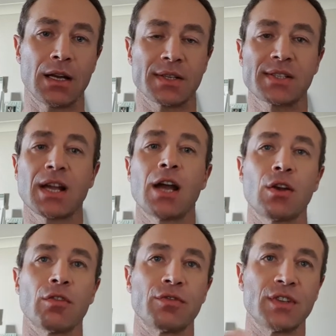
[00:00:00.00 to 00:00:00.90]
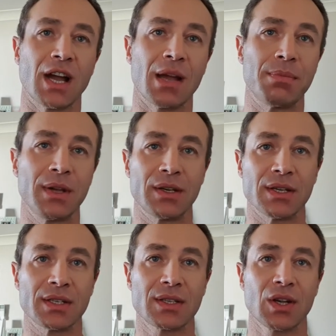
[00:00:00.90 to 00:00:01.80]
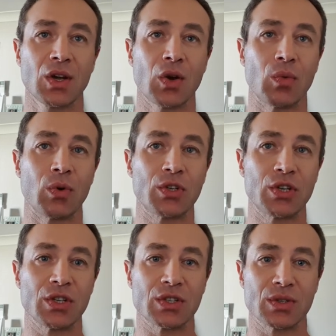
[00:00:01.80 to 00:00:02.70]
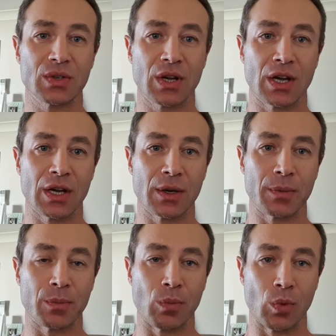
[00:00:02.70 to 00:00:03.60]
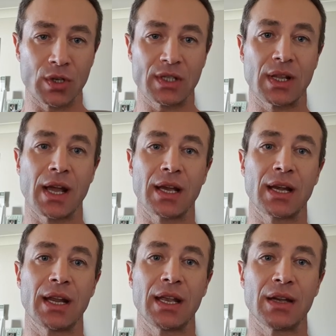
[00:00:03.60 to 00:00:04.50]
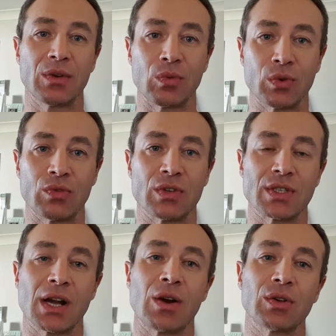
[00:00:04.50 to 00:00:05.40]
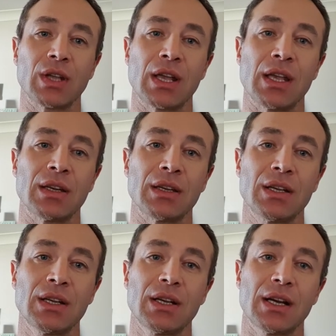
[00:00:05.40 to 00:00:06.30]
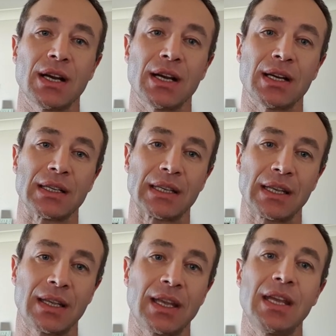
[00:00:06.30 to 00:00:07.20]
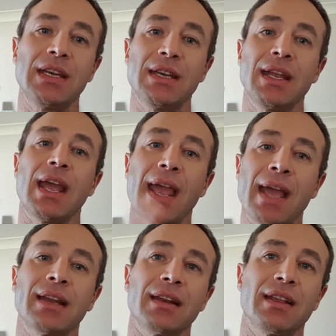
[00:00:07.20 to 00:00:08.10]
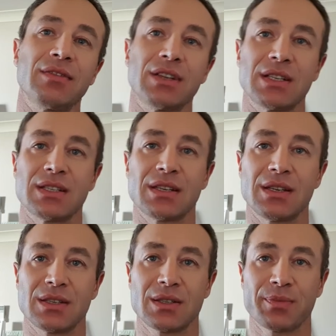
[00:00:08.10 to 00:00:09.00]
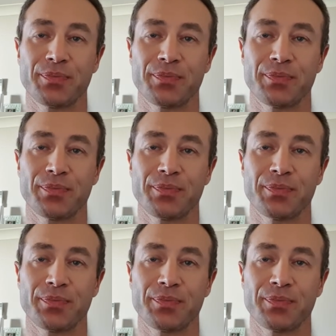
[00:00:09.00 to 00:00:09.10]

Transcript: sign of diabetes, which is most likely would result in kidney and liver disease.